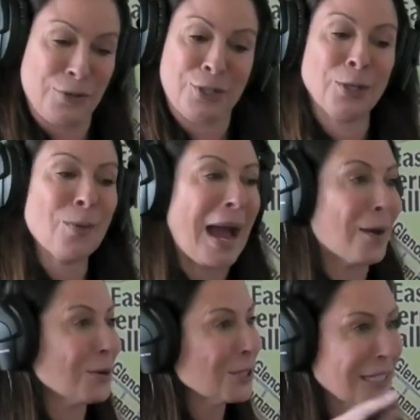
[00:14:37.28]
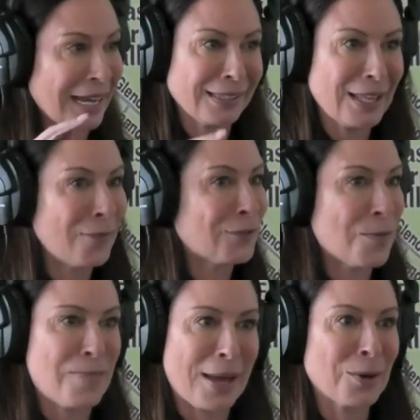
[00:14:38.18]
for 2 hours and I left
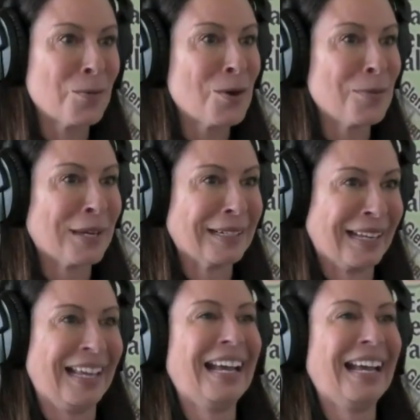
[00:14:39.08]
a better woman.